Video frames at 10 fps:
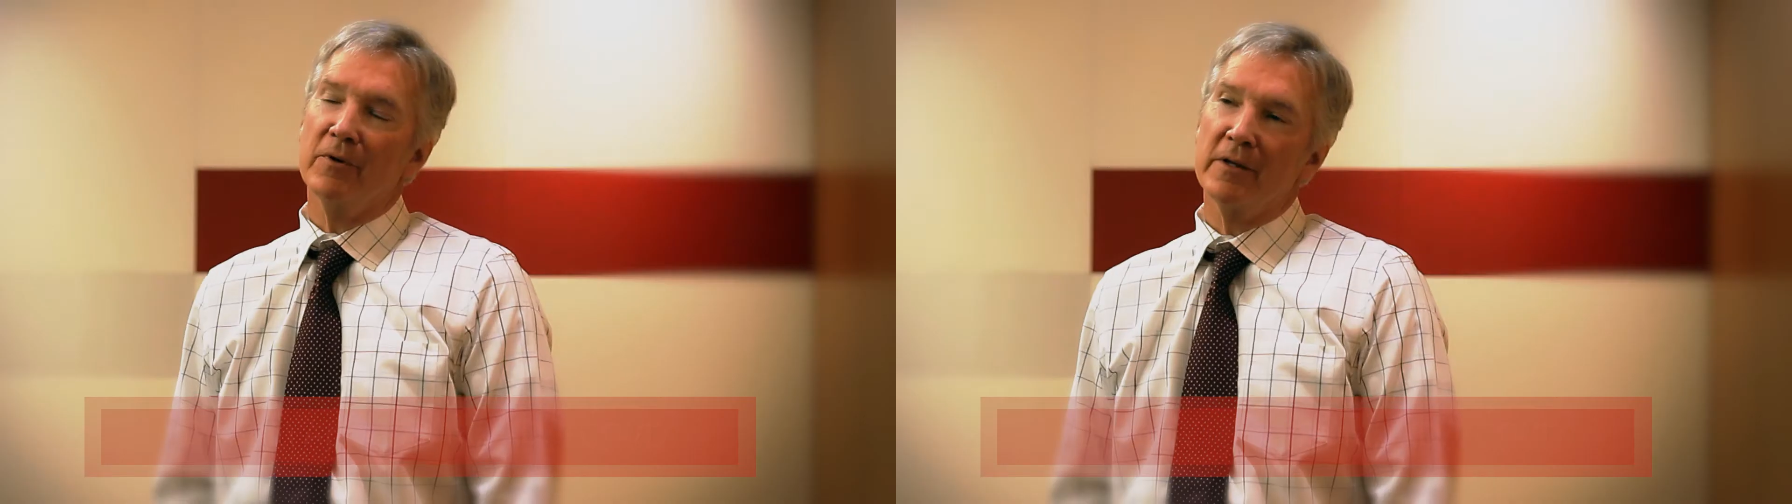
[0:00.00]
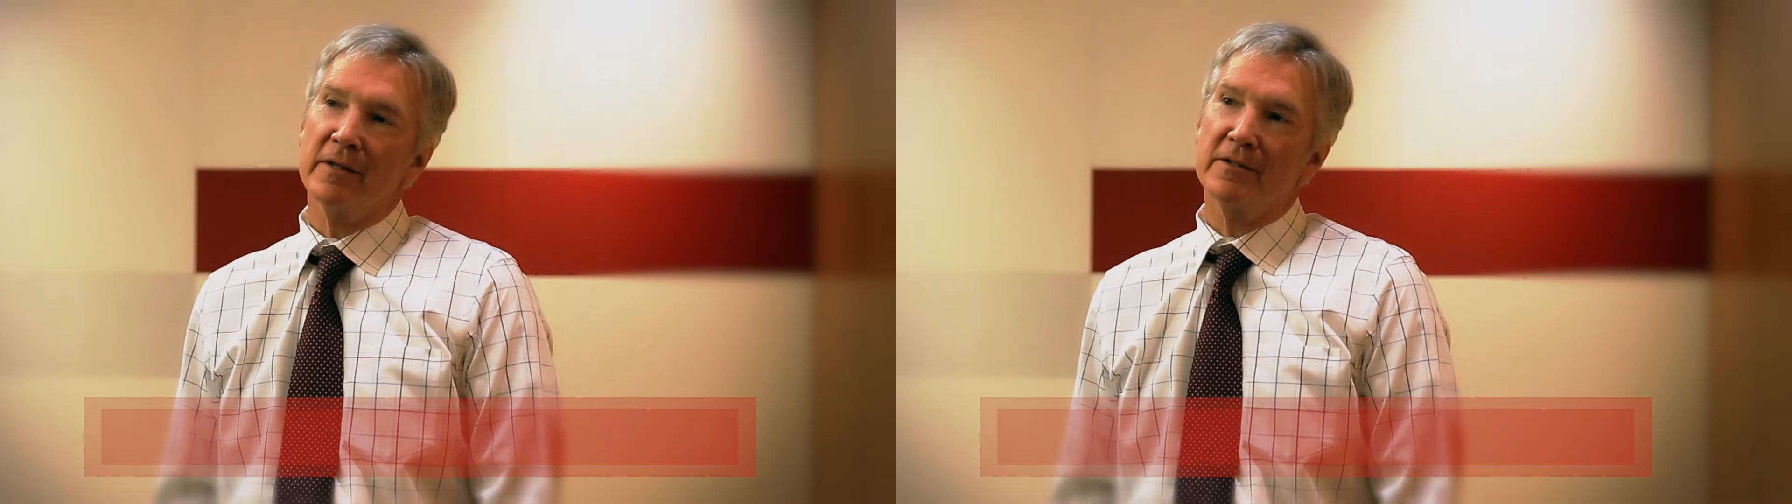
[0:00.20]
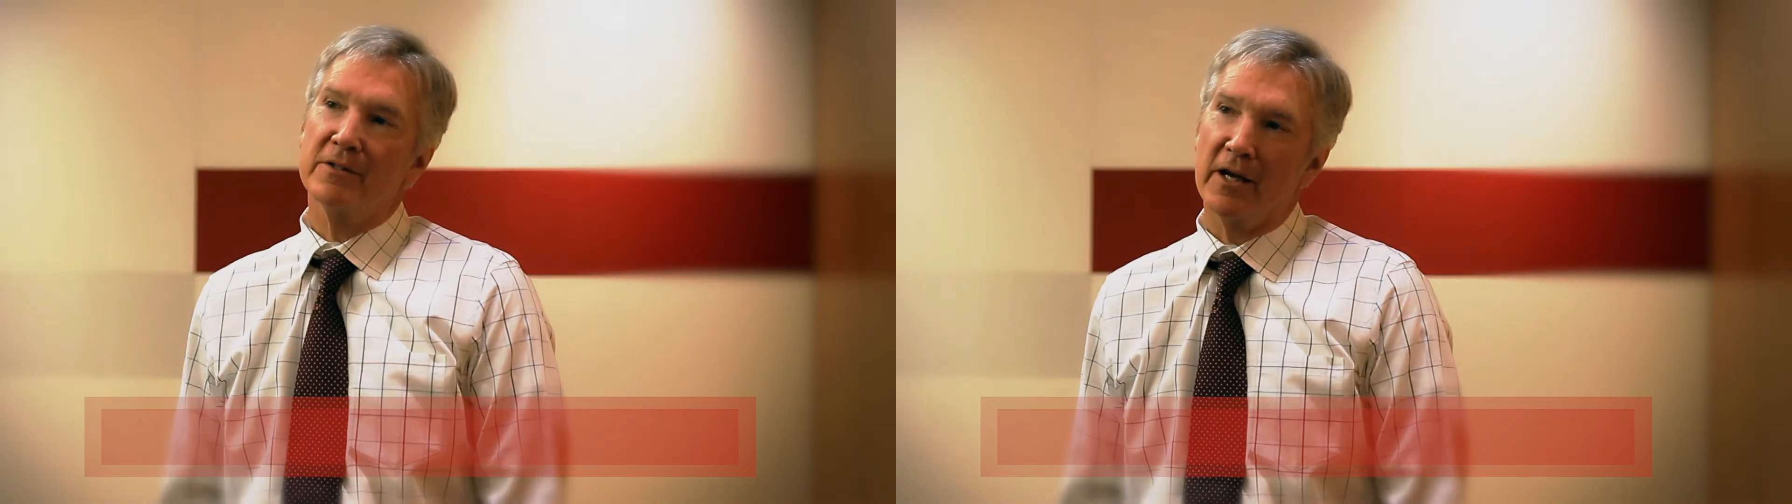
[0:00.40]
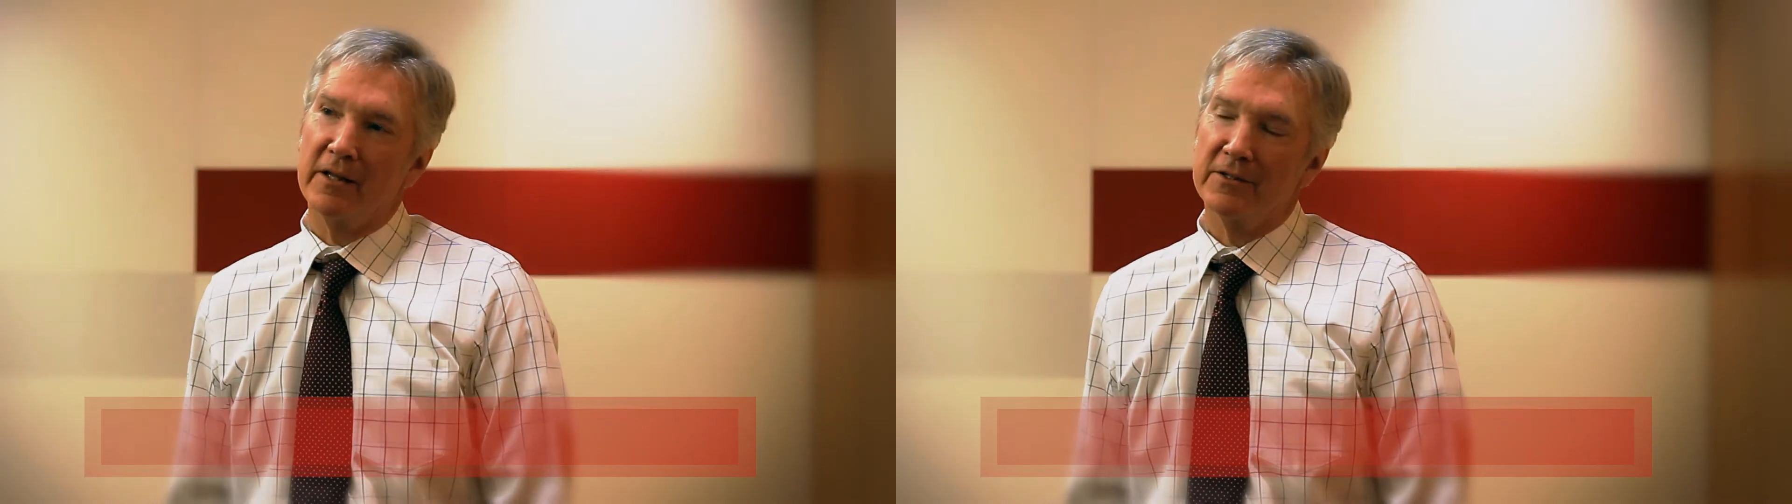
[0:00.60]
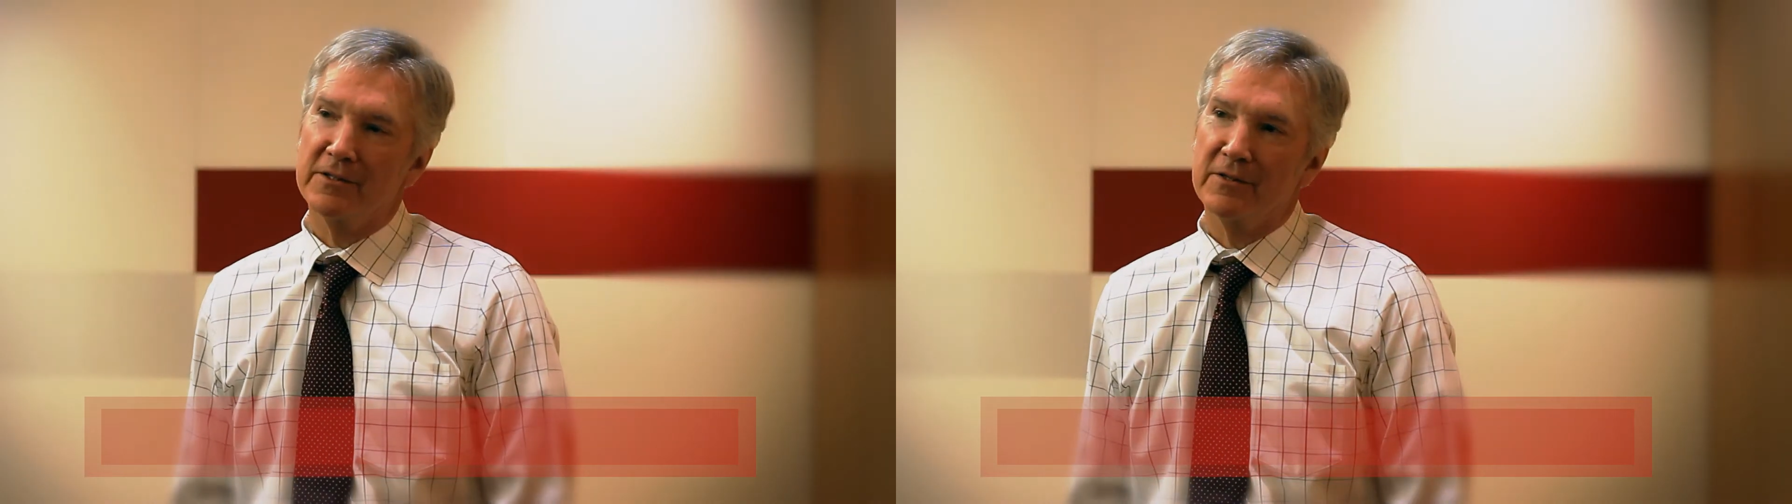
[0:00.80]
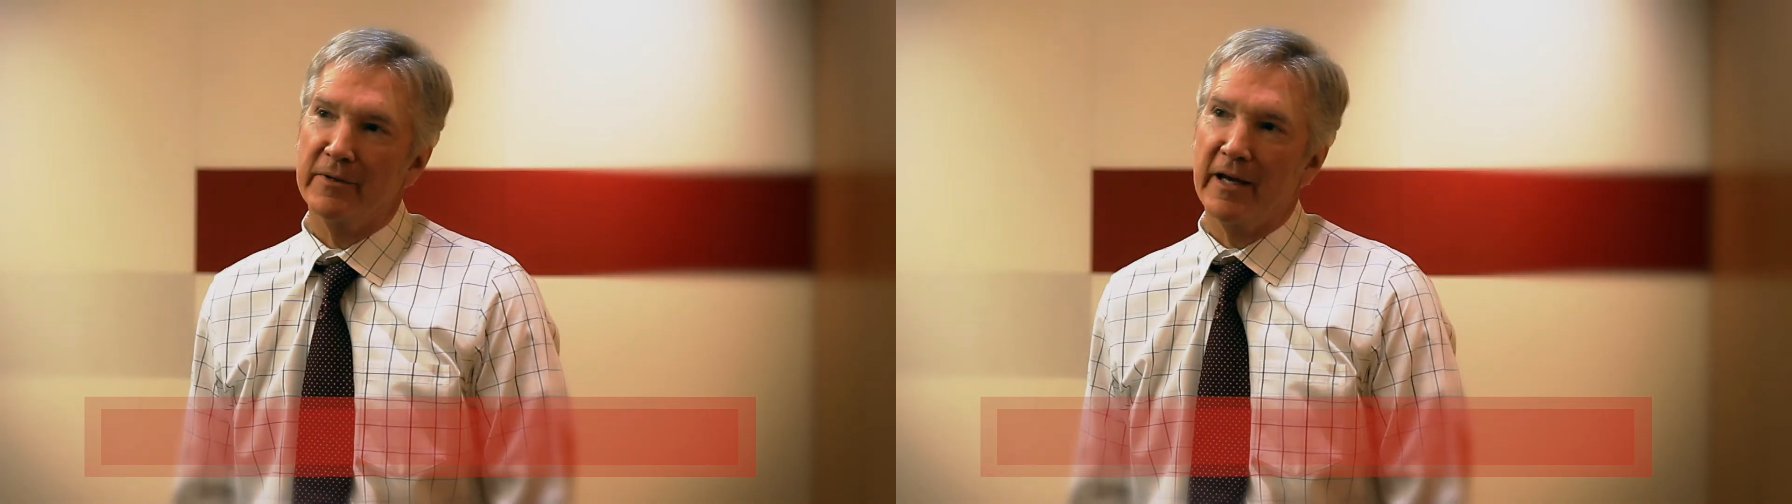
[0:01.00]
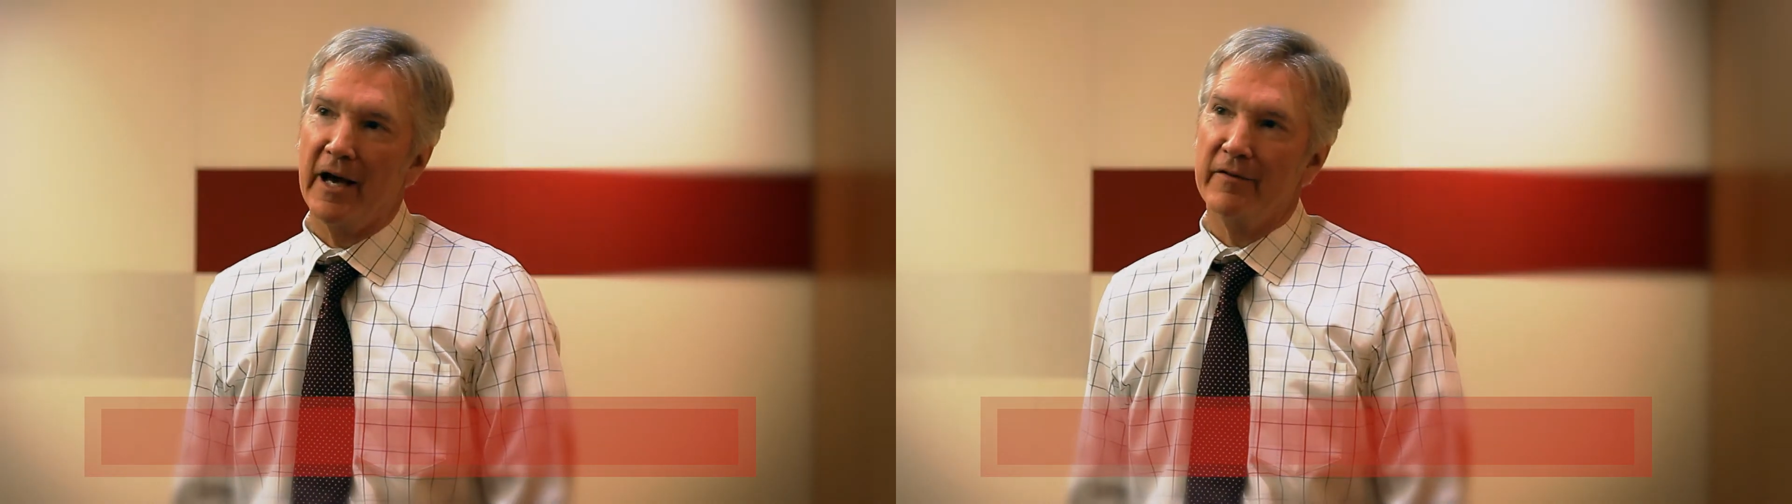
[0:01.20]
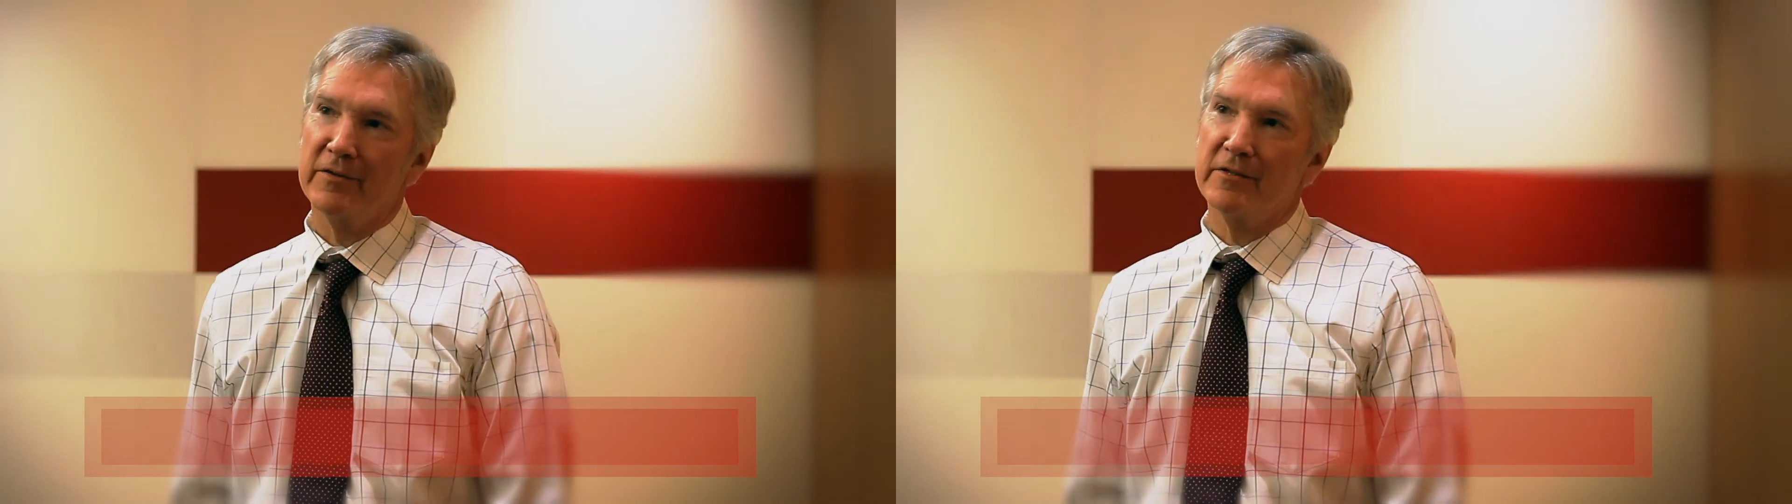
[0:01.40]
One of the challenges that we
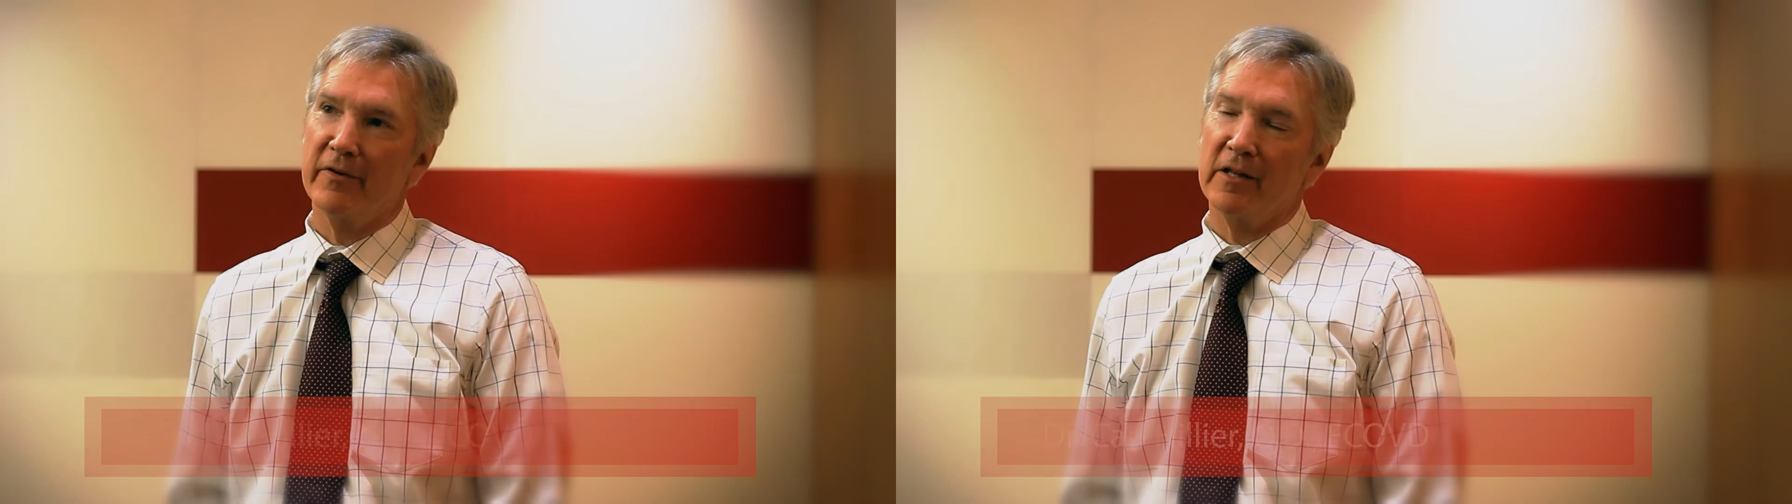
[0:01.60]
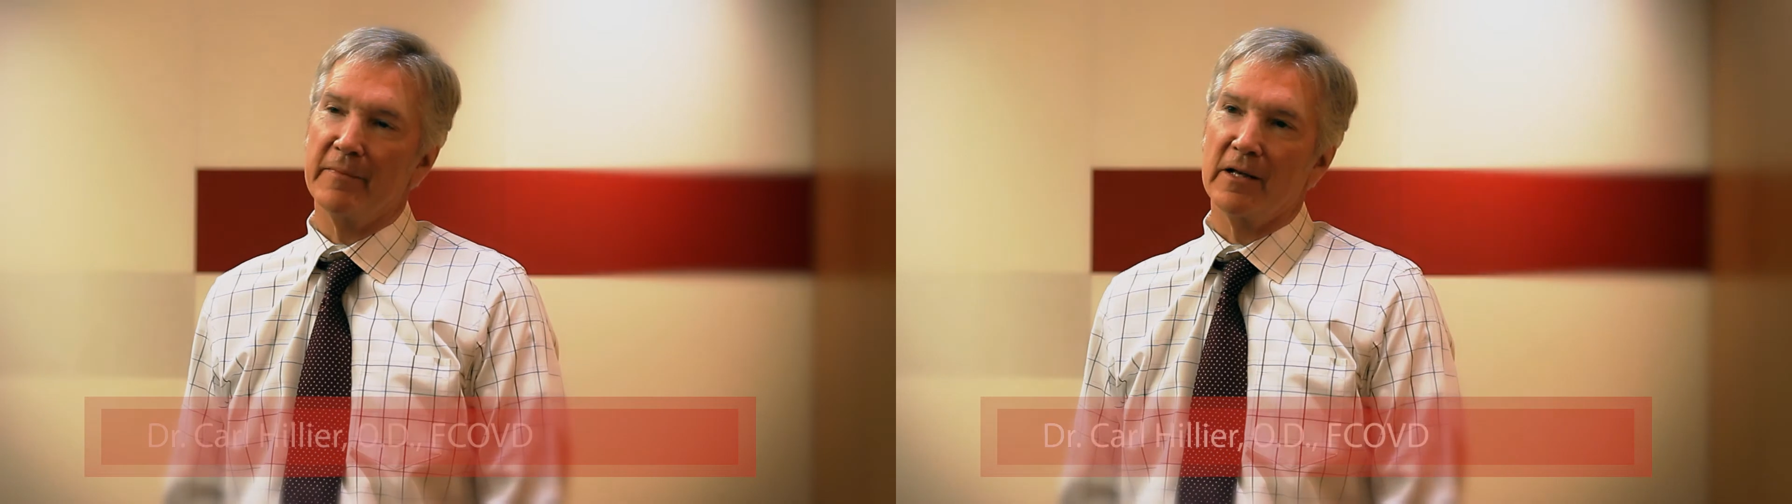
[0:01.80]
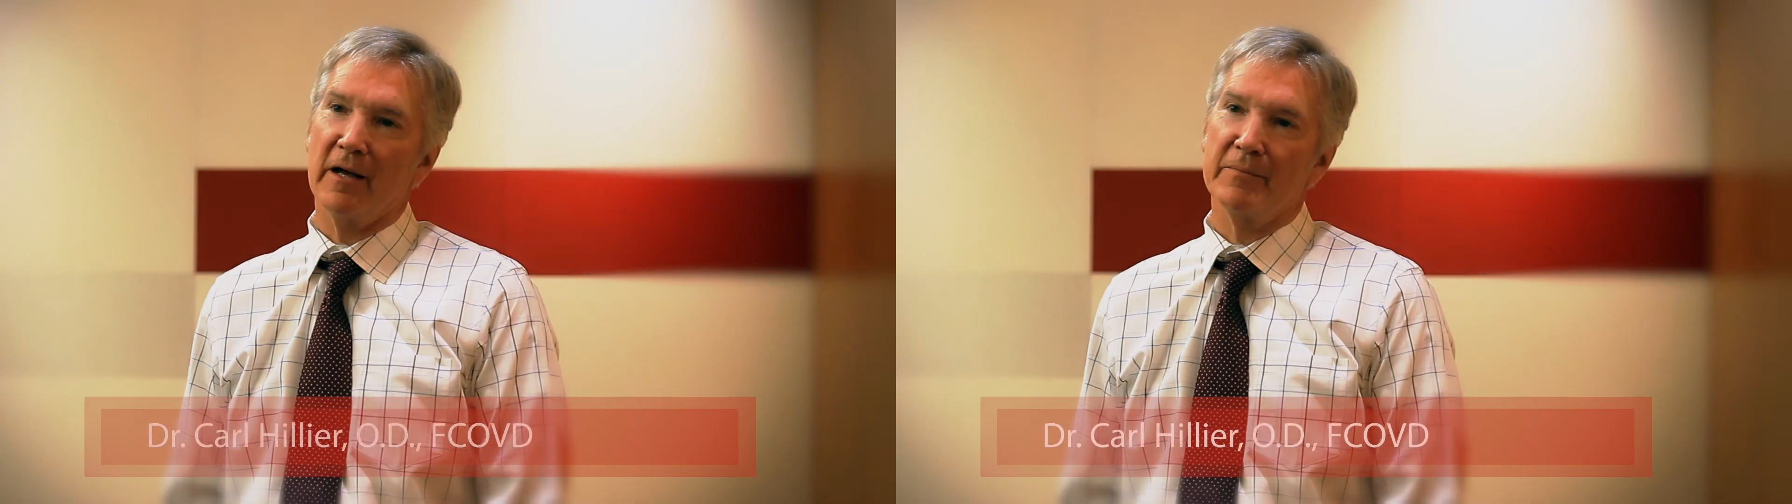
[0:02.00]
have as developmental